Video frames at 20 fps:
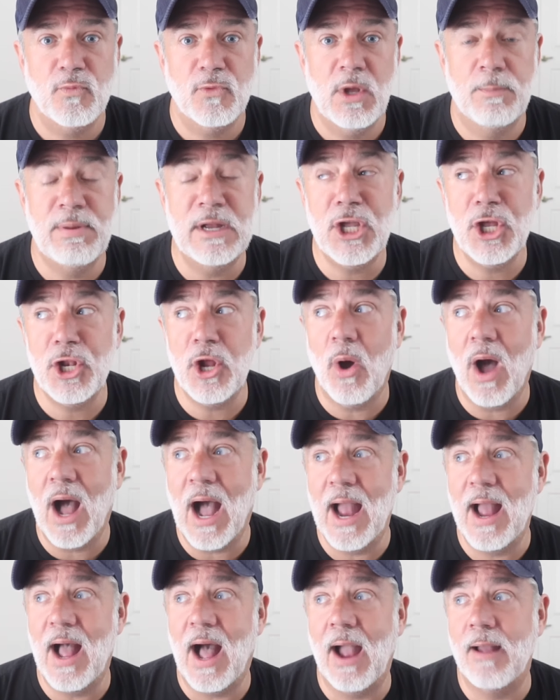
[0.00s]
But, you know,
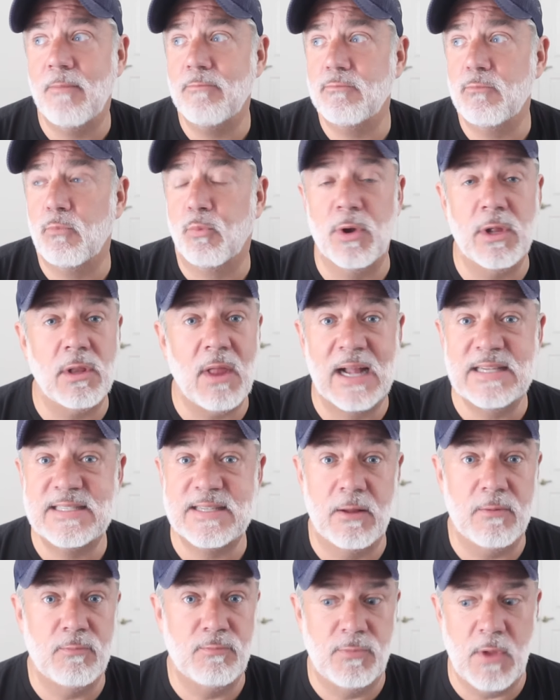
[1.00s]
I, I
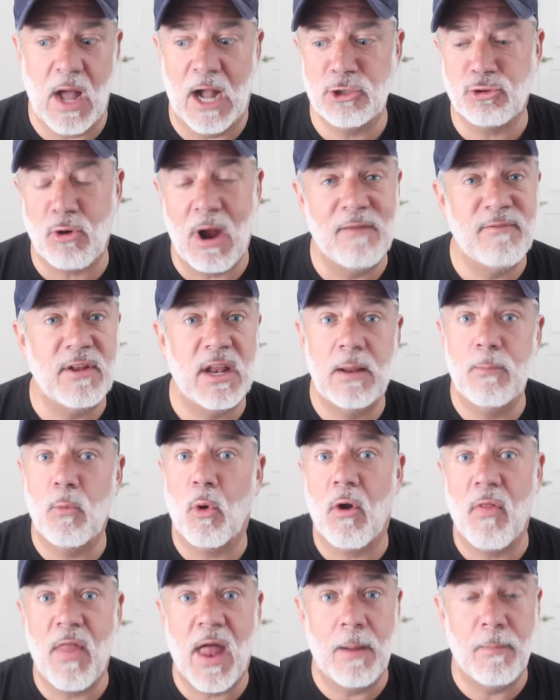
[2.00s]
realized not driving
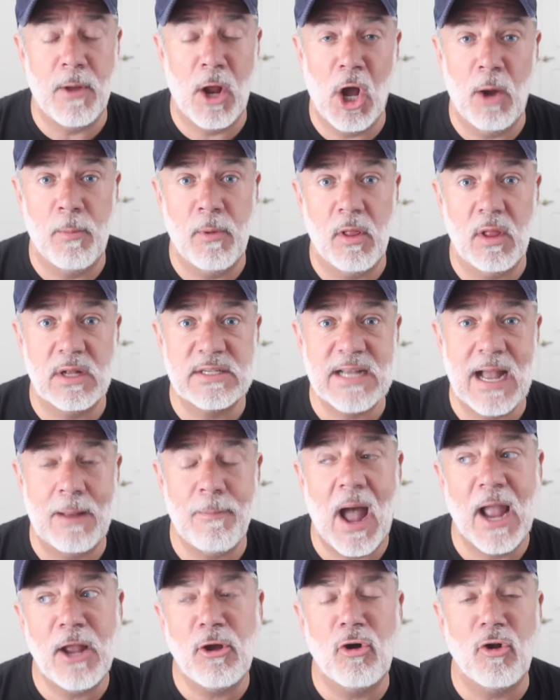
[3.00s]
anymore and that I'm at home all the
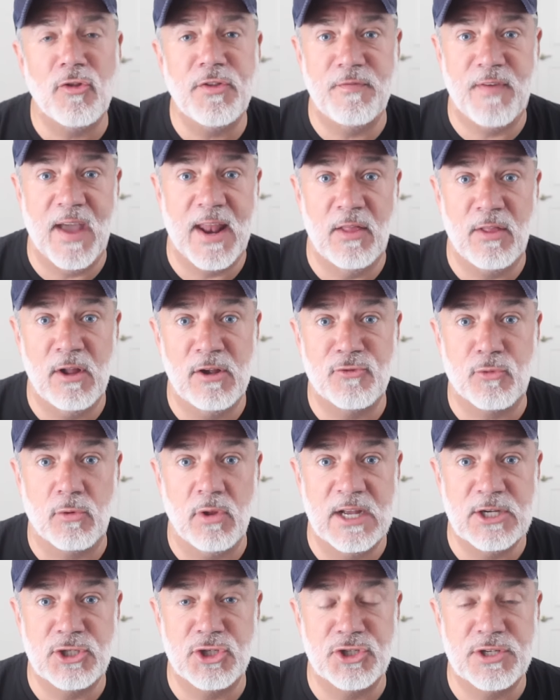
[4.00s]
time, I cultivated those
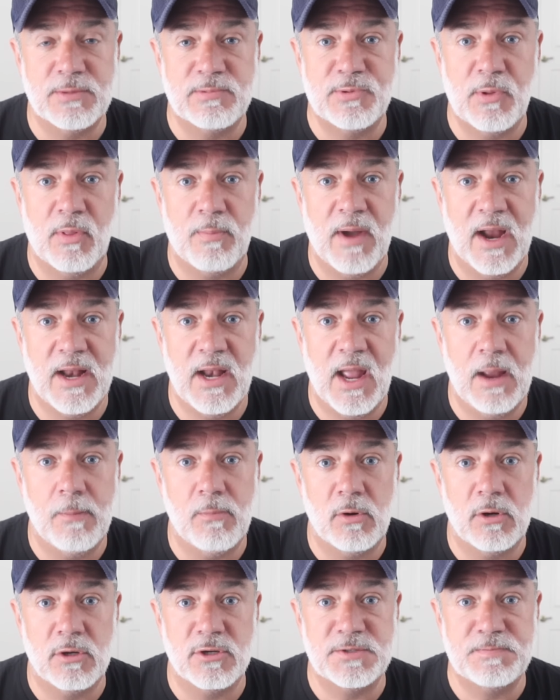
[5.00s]
relationships with my
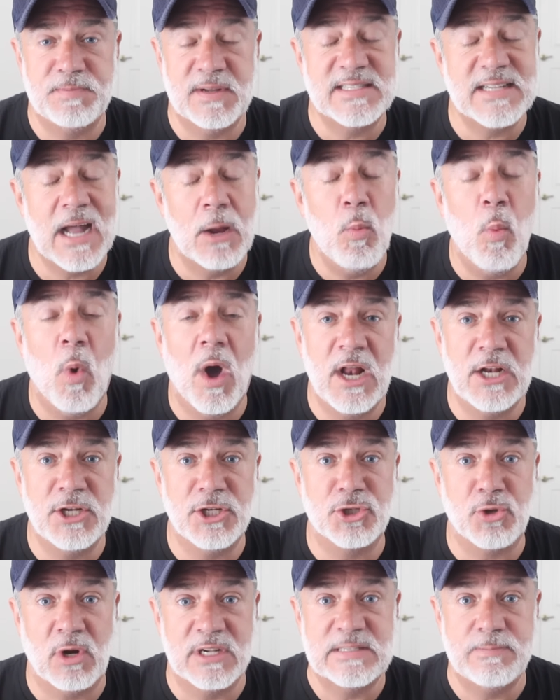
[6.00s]
neighbors because I wanted
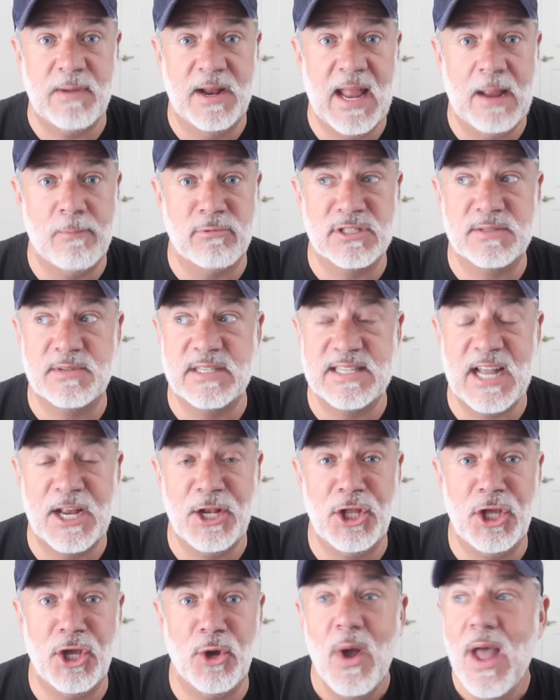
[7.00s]
to trust my neighbors because I
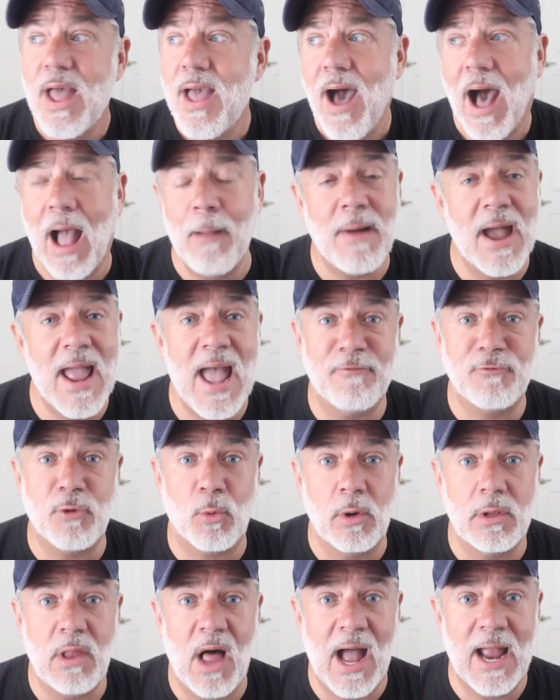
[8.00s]
knew I might have to
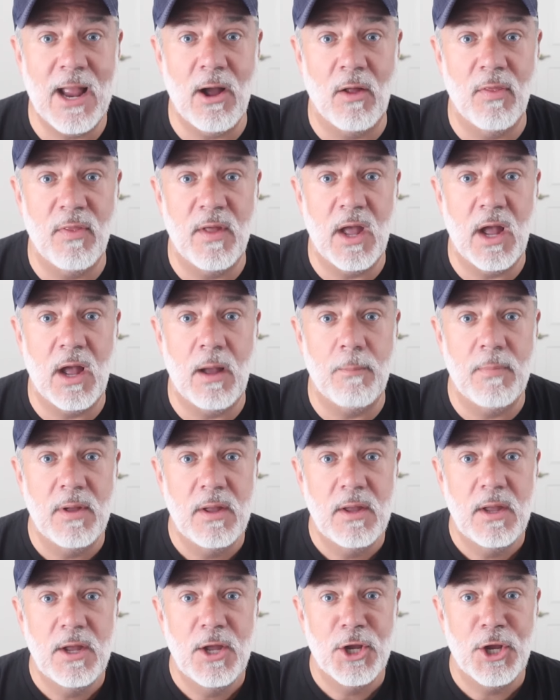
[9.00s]
rely on them.
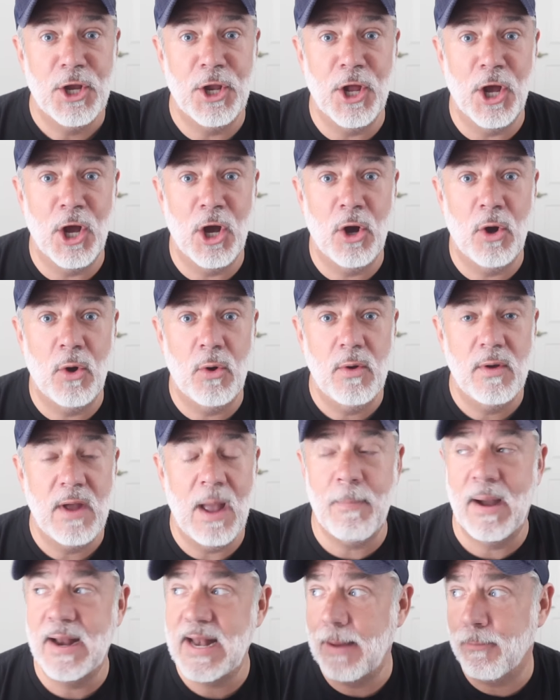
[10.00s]
you know?
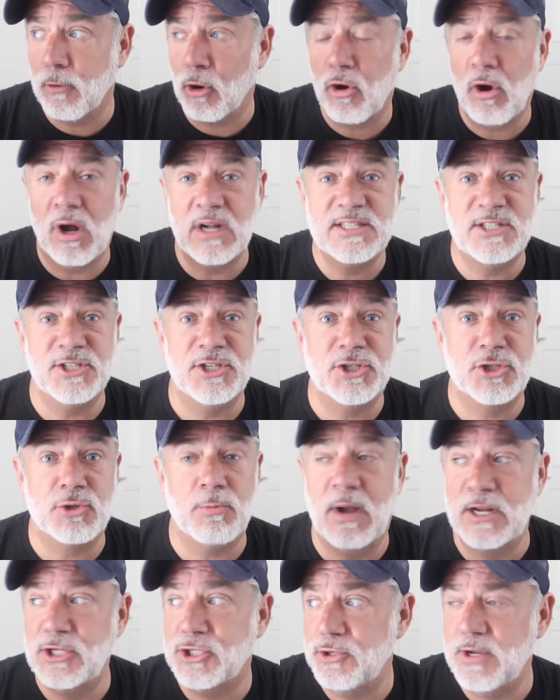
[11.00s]
And my neighbor across
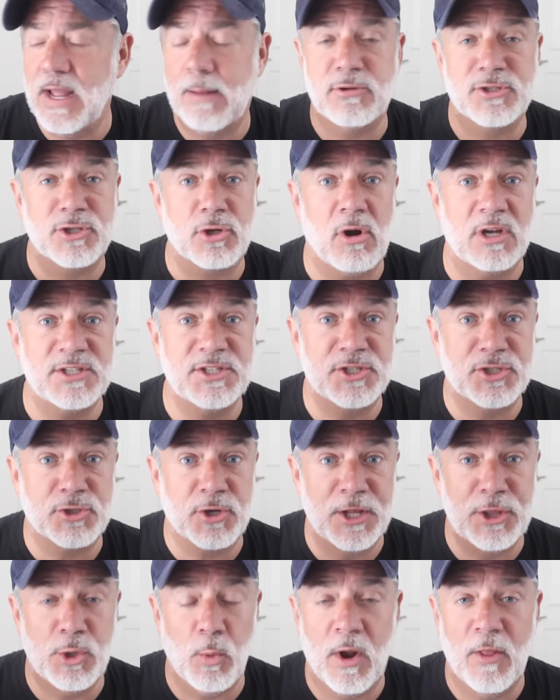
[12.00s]
the, my two neighbors across the
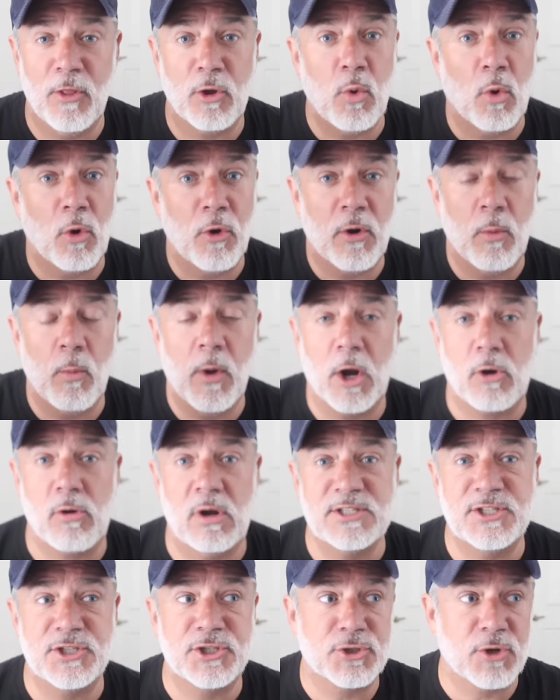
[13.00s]
street, the one in the corner and one
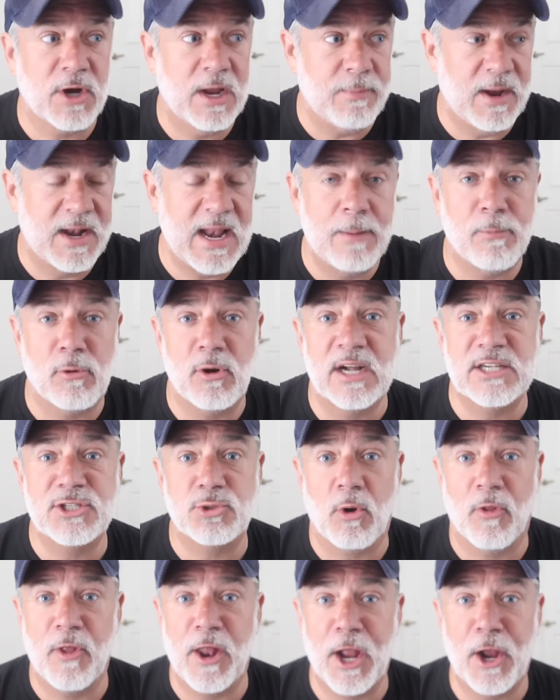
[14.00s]
across the street, my neighbor next
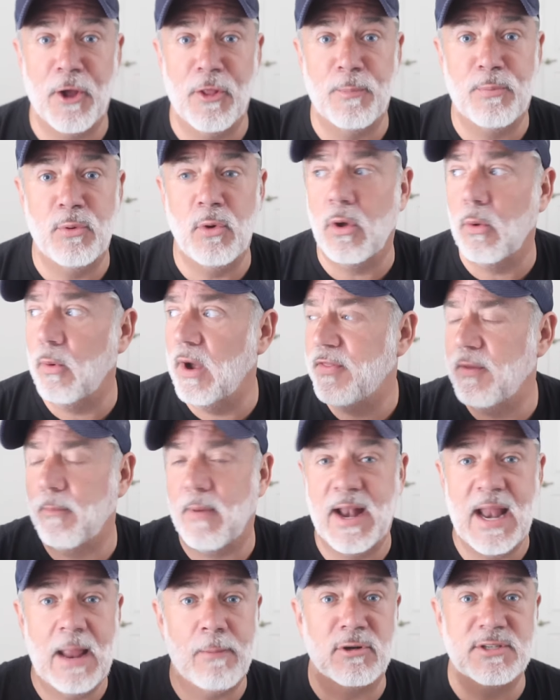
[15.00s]
door that I go to the pool with, and
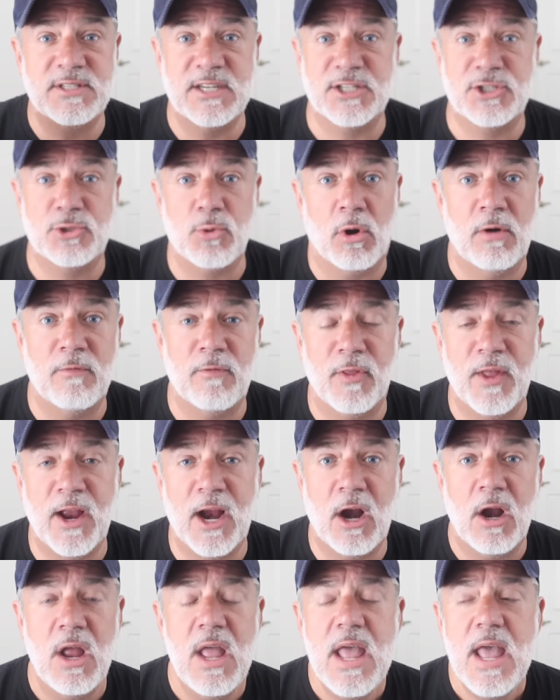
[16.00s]
my neighbors next door over
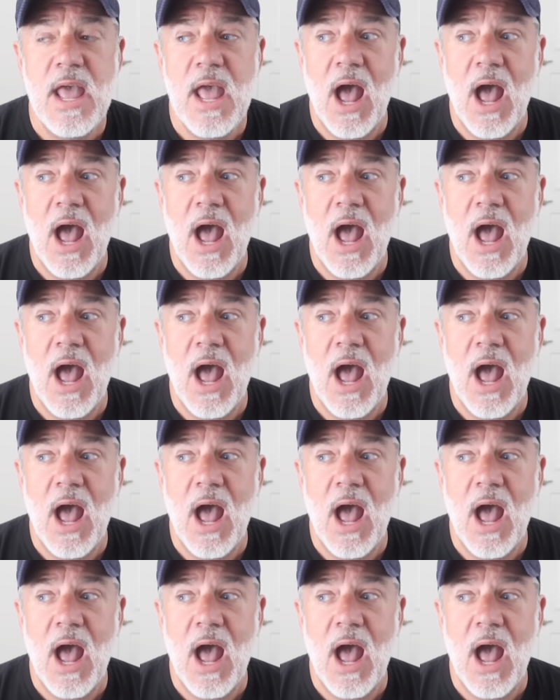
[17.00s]
there.